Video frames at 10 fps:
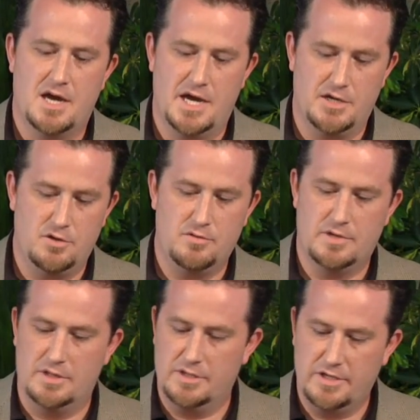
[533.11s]
I knew
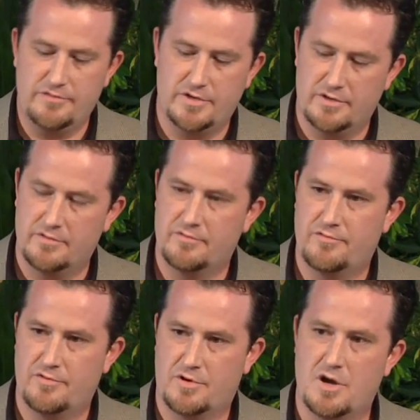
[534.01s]
that leaving
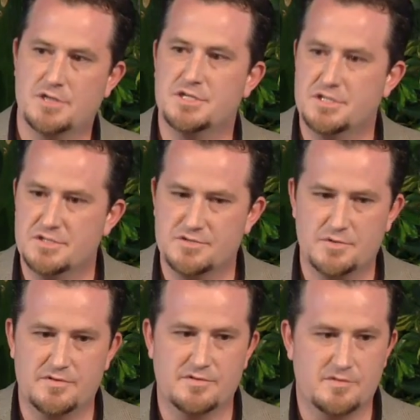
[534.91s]
for conscientious
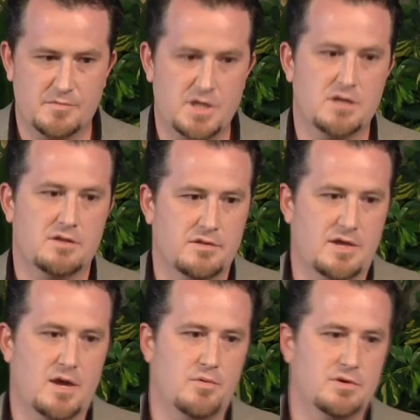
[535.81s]
reasons immediately
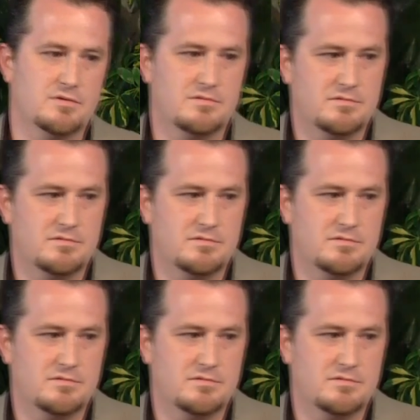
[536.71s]
that would